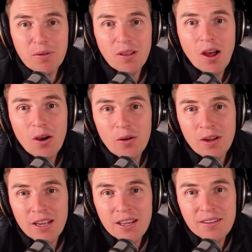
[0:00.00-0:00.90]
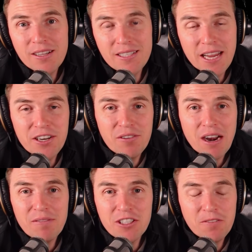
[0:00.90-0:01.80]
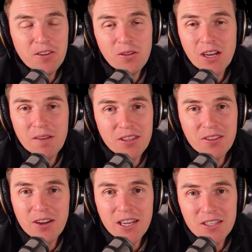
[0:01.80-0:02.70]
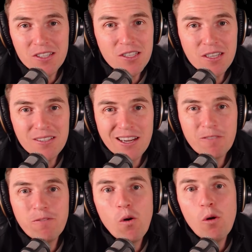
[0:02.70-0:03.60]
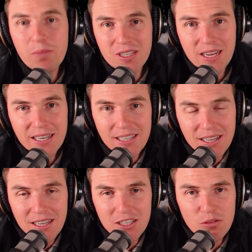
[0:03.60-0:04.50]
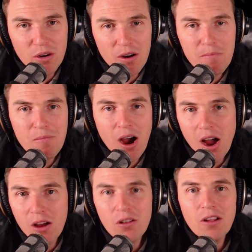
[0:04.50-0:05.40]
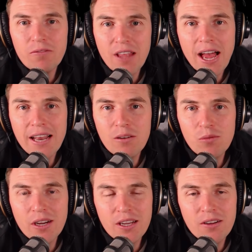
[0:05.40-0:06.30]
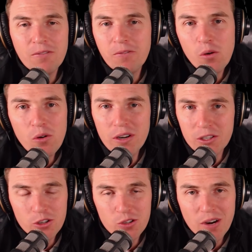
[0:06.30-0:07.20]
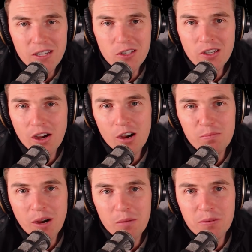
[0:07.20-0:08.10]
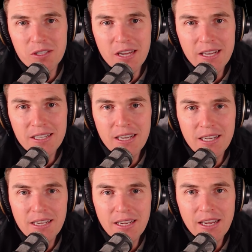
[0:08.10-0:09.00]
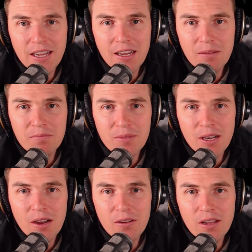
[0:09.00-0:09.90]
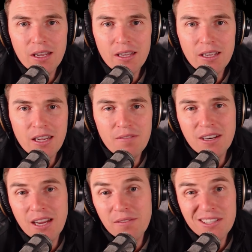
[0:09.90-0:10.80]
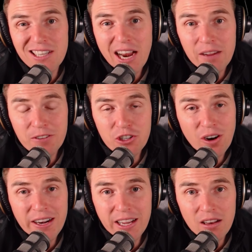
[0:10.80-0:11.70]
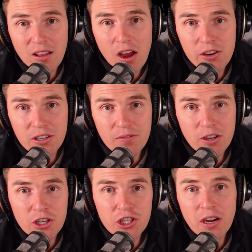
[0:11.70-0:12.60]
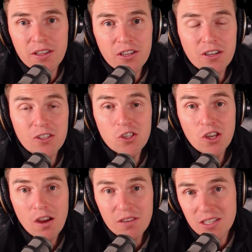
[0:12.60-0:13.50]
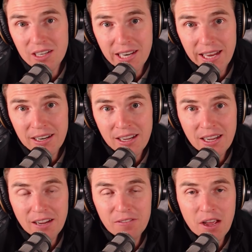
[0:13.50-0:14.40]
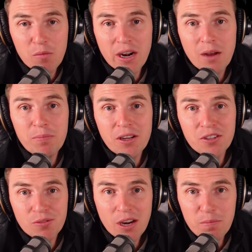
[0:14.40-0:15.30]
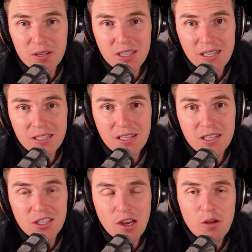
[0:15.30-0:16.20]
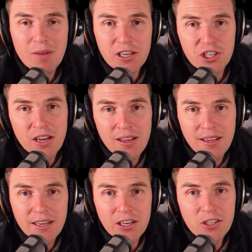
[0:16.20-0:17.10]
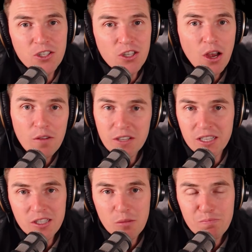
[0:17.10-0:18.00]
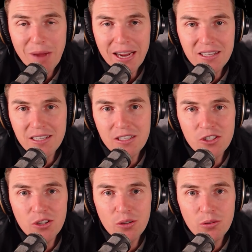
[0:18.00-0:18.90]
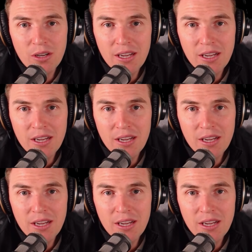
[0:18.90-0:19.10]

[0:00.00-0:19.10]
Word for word: below the 10 year average. If you look over 30 years, it's, it's like 4%. So we're a mile off that. We could afford interest rates to go up by a percent. Um, you know, uh, even, even today, if you're trying to get a loan, you've got to show that you can service the debt if they went up by 3%. So there's so much conservatism baked into